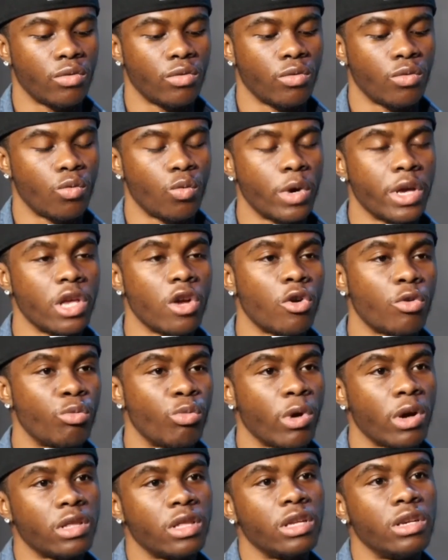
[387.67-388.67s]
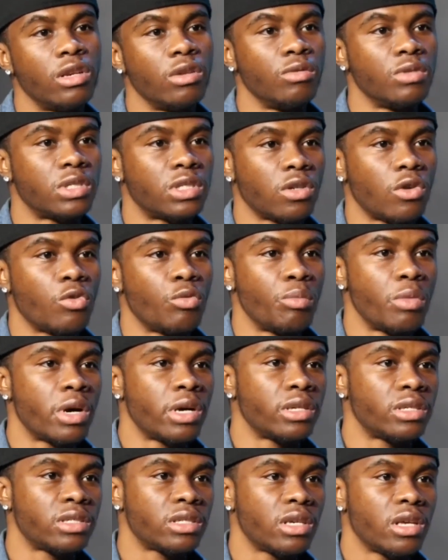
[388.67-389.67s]
when your brother do so
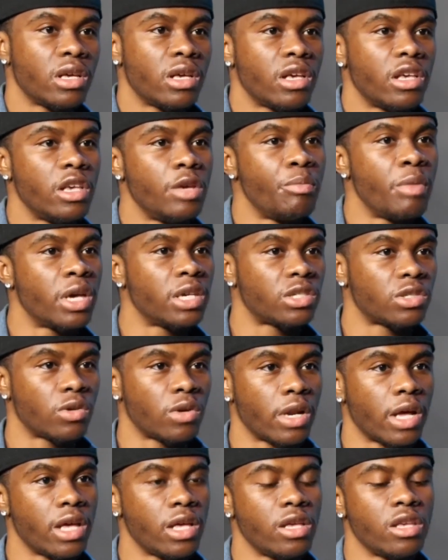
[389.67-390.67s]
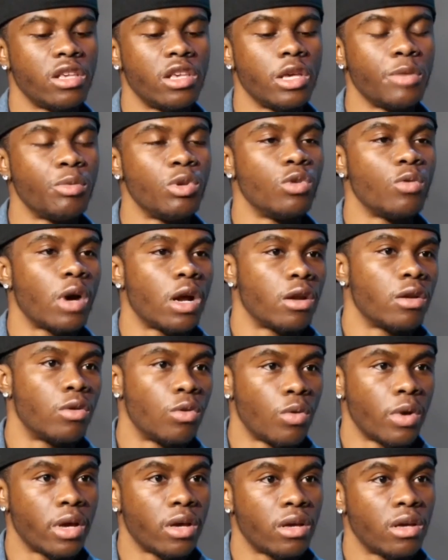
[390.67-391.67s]
much, he makes sure that he keep you out of the
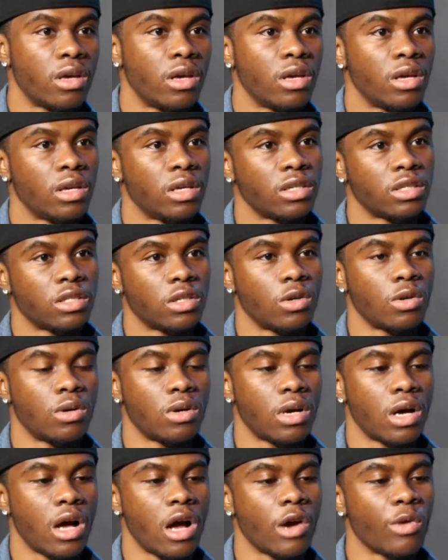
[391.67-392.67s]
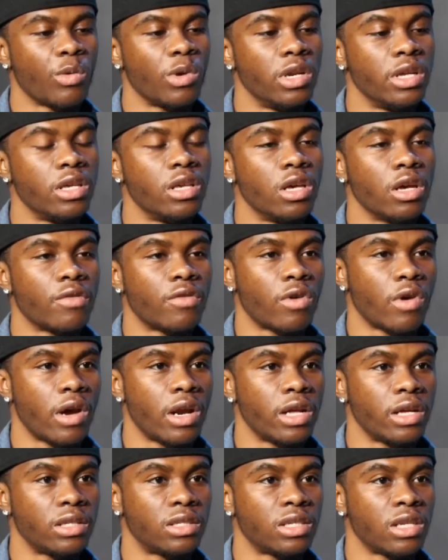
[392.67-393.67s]
way. So I really give
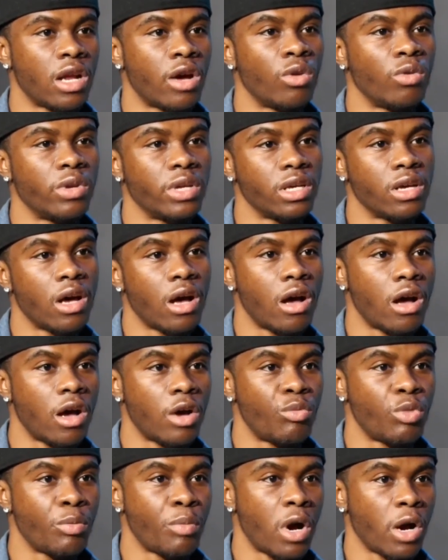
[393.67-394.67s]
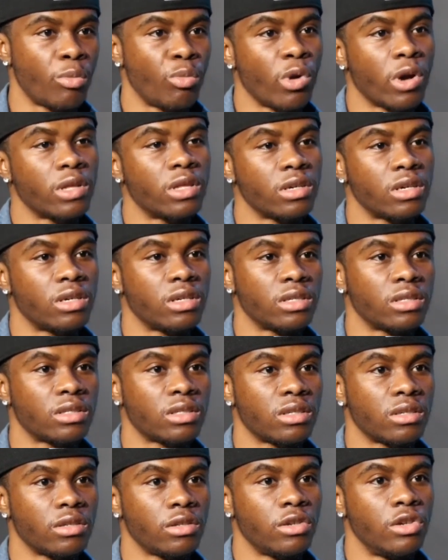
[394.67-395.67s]
credit to not only God, but my brother,
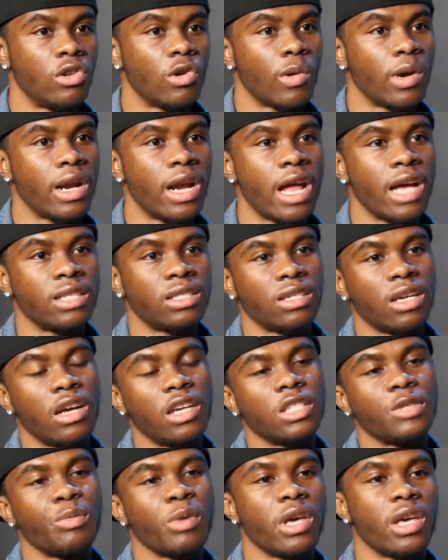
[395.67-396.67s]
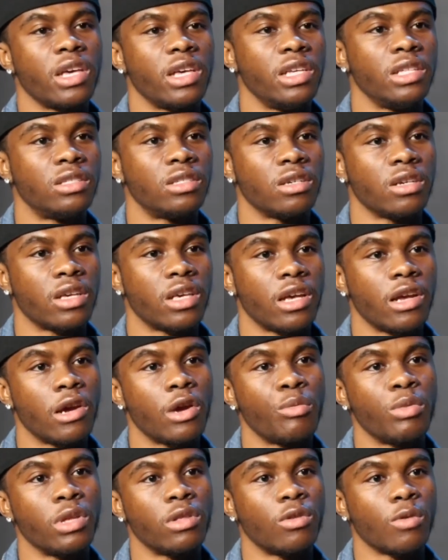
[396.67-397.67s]
because during that time span, he took care
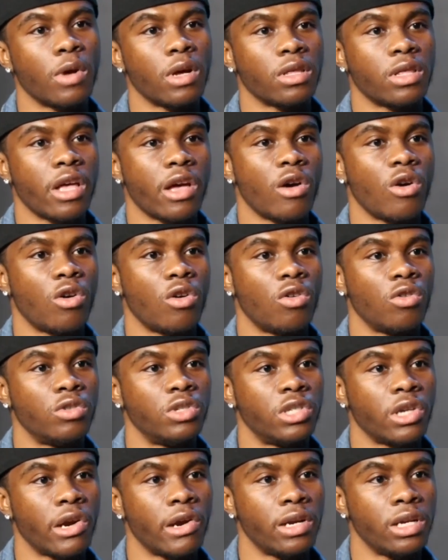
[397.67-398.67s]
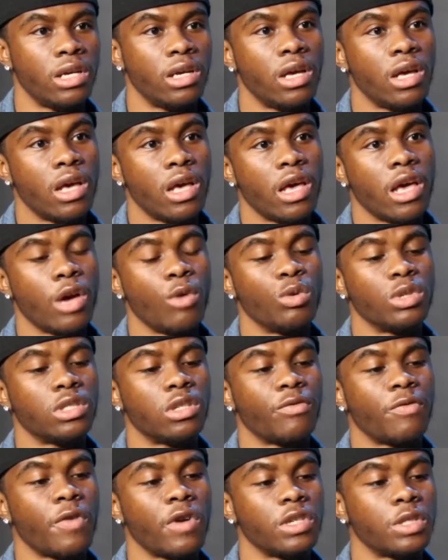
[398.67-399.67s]
of me throughout that whole journey and was
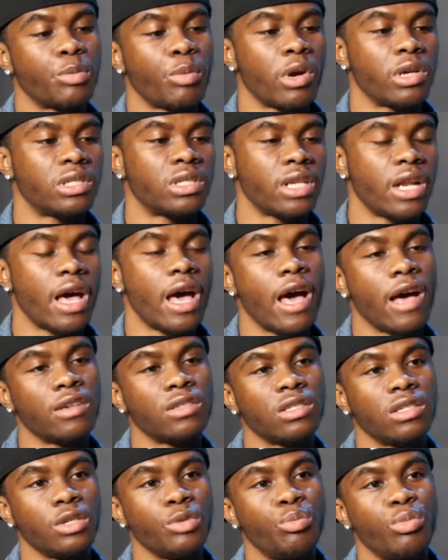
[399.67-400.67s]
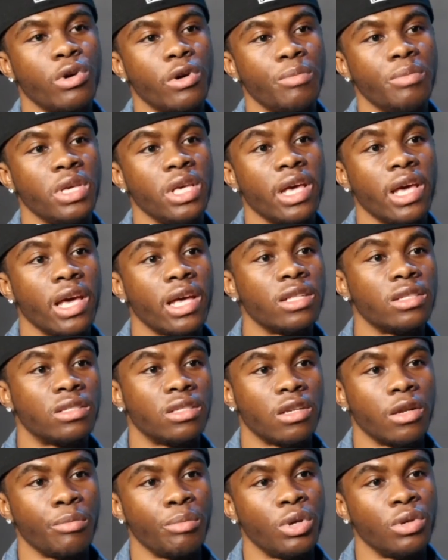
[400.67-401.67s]
the first person to actually put me
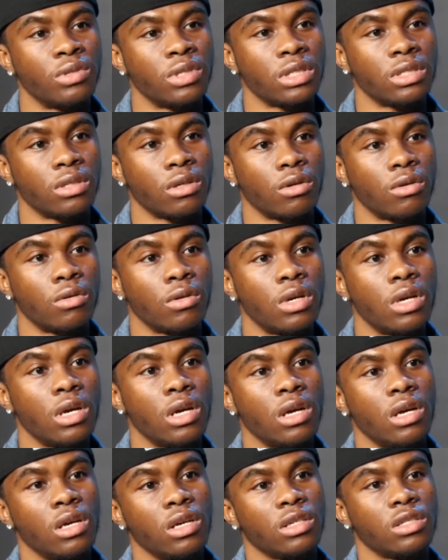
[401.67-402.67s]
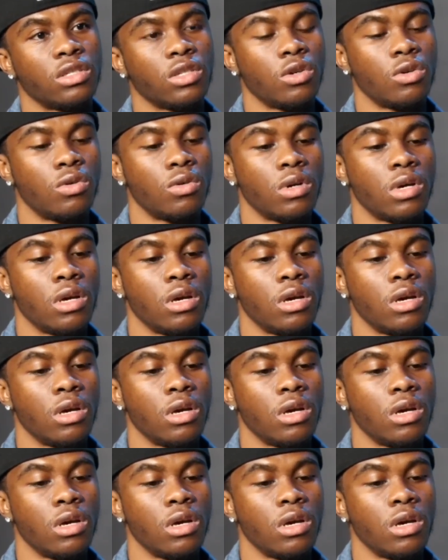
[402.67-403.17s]
into the music zone. So